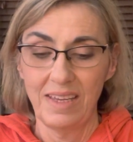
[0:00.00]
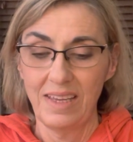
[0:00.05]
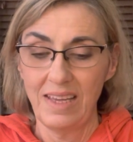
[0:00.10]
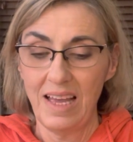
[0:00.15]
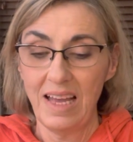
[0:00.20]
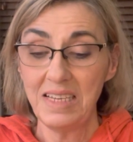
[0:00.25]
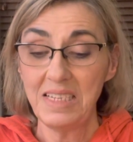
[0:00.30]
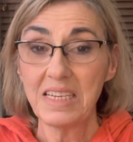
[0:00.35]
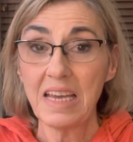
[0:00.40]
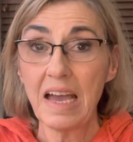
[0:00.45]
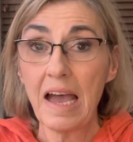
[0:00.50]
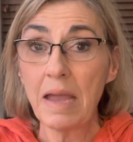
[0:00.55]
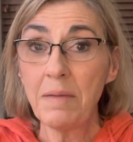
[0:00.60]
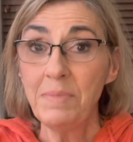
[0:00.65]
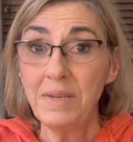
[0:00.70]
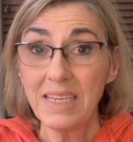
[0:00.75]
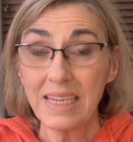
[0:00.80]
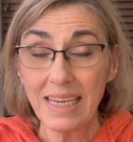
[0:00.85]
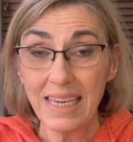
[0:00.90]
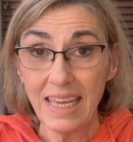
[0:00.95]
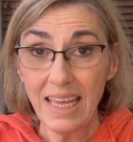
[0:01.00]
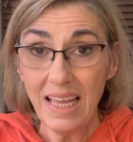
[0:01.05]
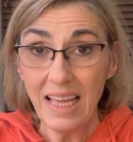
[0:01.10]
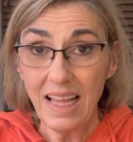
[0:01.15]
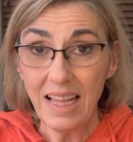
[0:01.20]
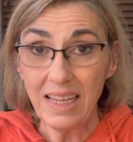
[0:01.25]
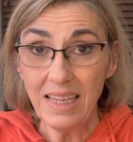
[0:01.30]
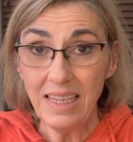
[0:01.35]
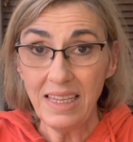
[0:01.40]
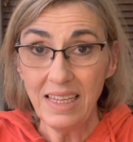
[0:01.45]
A time to
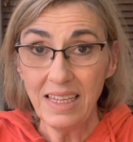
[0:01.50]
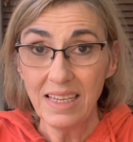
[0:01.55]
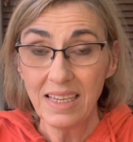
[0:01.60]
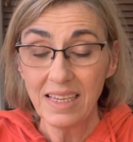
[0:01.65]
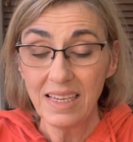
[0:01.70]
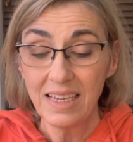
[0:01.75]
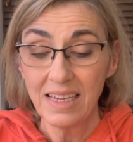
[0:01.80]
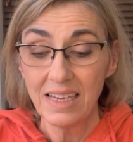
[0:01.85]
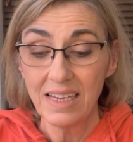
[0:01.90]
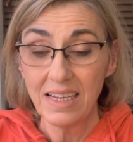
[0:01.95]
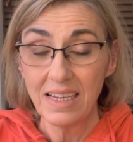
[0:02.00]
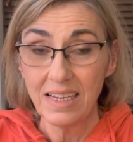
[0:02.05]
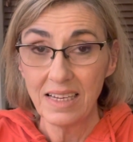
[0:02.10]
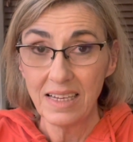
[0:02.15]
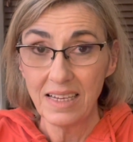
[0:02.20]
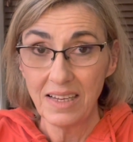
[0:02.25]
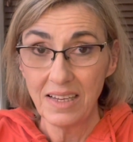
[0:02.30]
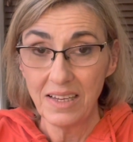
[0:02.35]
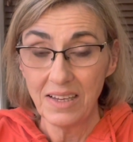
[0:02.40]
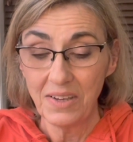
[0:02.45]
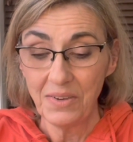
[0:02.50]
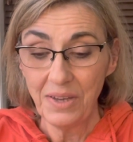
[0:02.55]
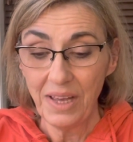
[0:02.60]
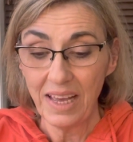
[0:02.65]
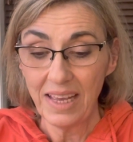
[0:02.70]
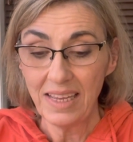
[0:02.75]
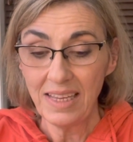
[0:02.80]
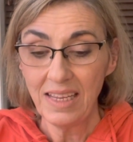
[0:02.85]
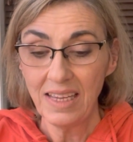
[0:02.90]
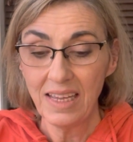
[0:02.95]
kill.
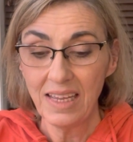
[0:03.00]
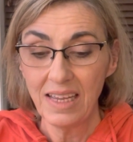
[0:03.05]
Okay.